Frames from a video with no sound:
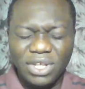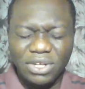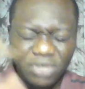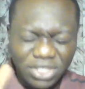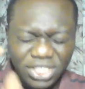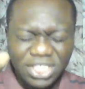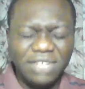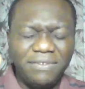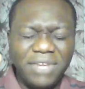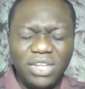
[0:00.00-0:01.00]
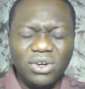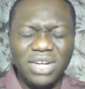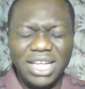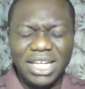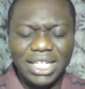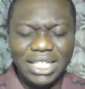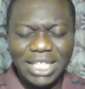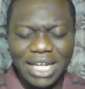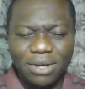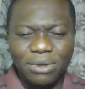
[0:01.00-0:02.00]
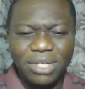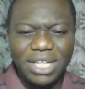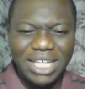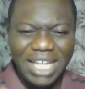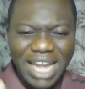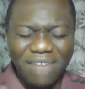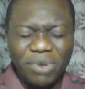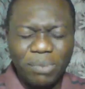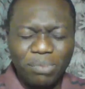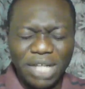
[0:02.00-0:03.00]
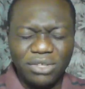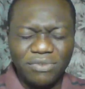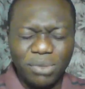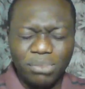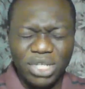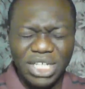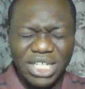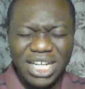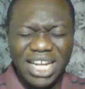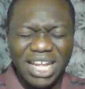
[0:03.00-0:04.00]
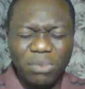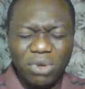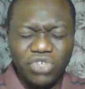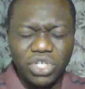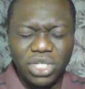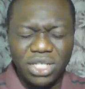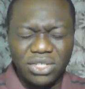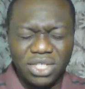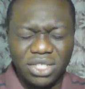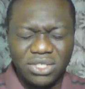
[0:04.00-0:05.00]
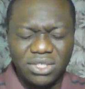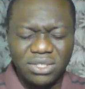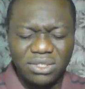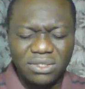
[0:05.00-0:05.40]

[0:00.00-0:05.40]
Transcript: Receive your healing now, every part of your body, in the name of Jesus.